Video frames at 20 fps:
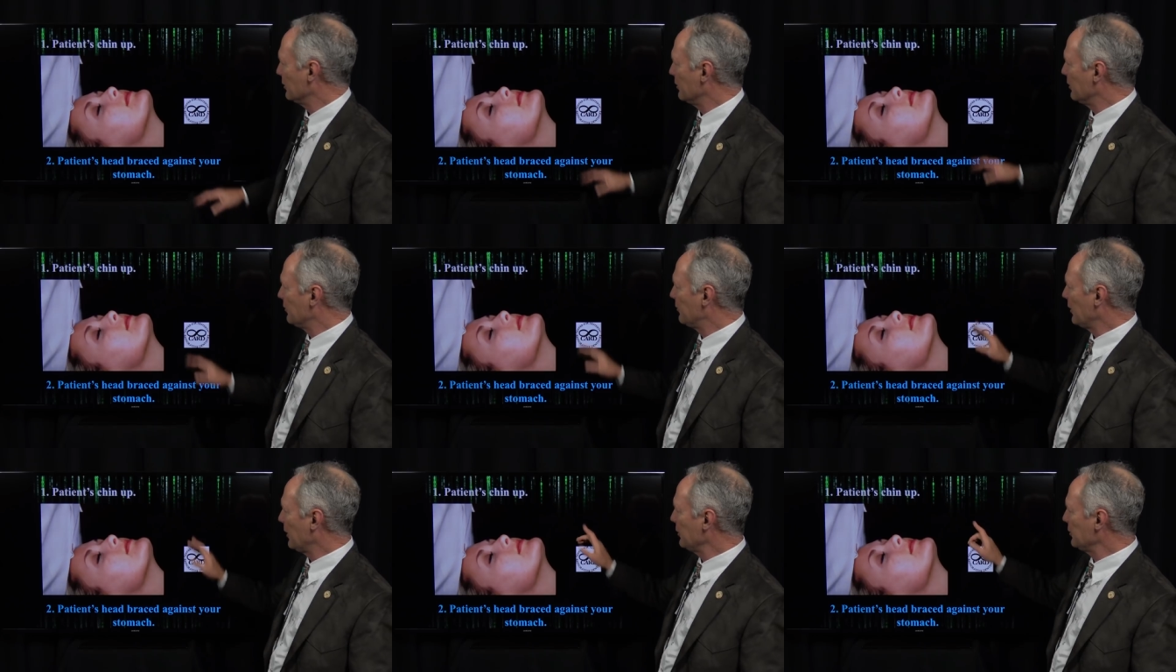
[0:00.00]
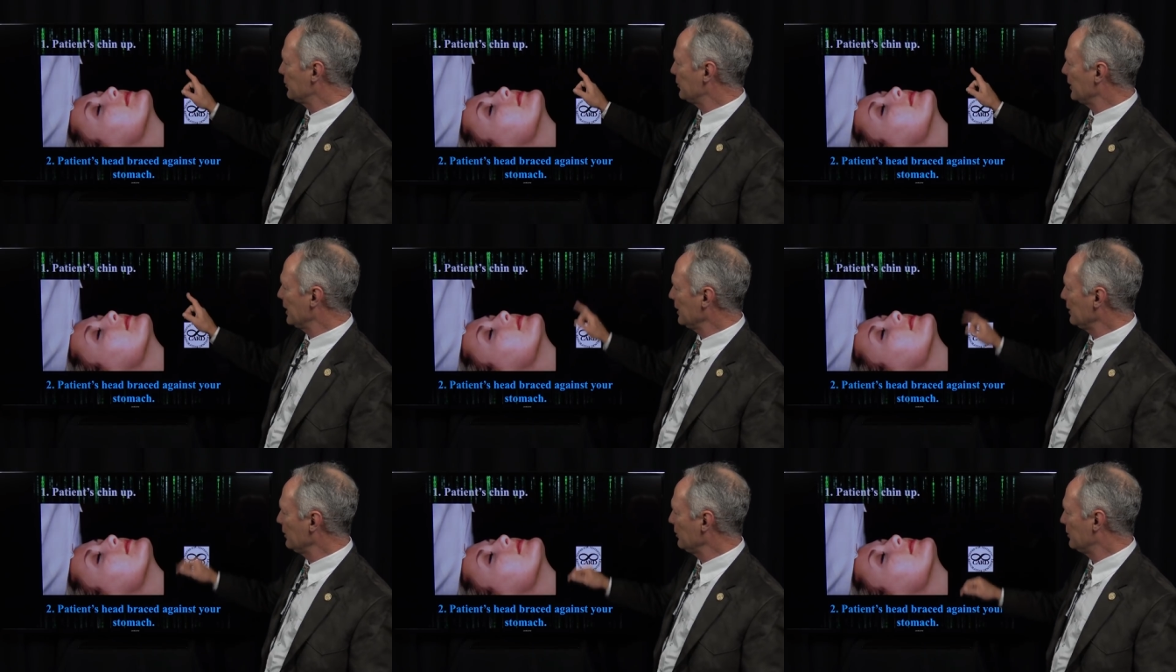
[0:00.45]
So the first
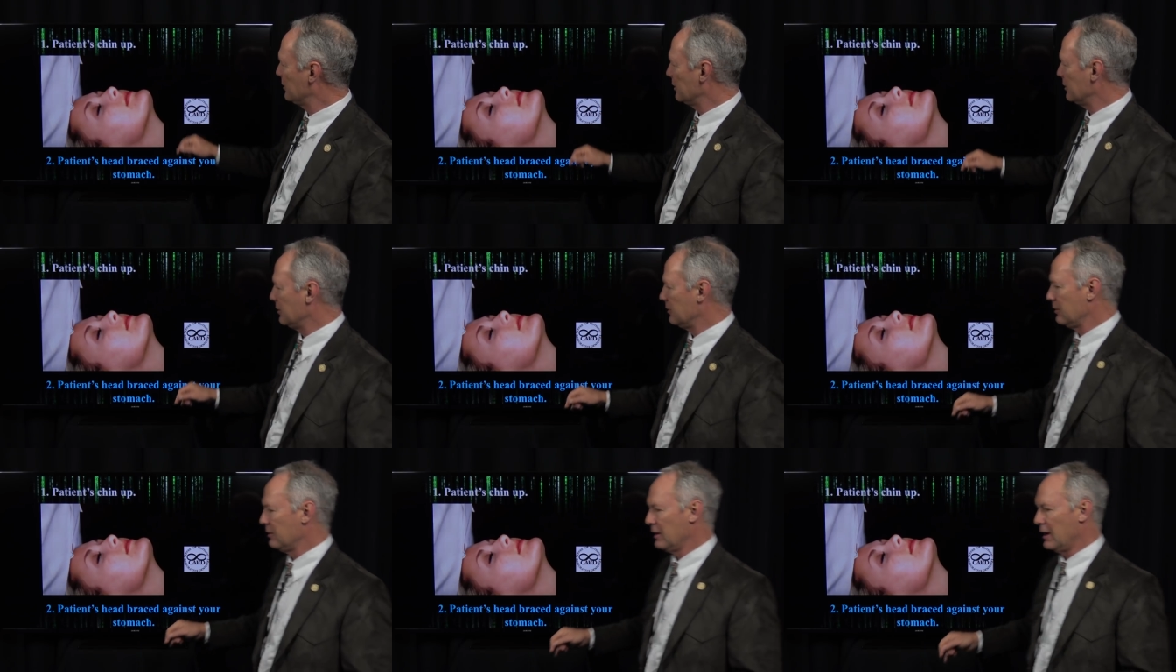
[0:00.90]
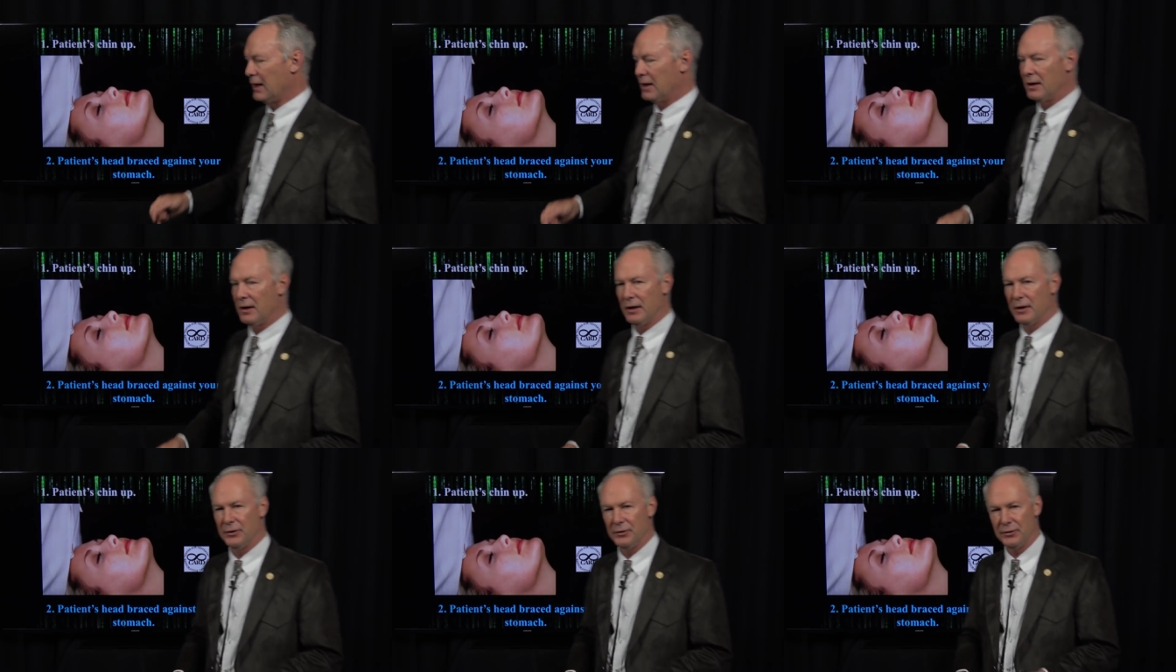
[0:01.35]
thing you do
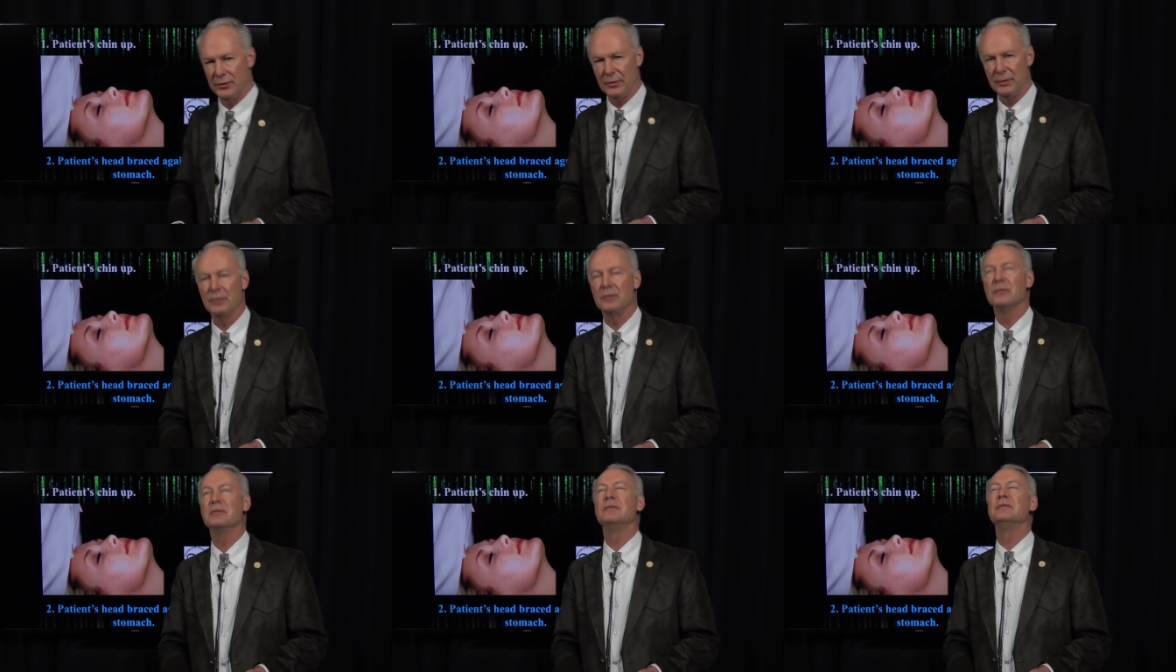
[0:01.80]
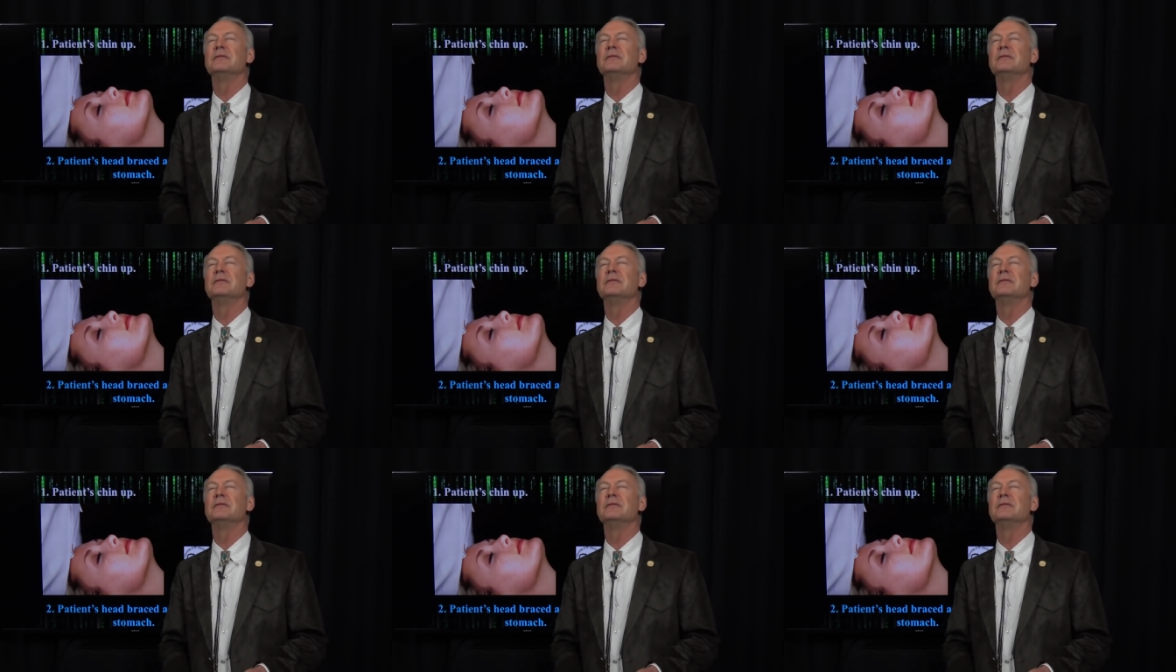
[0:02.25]
is you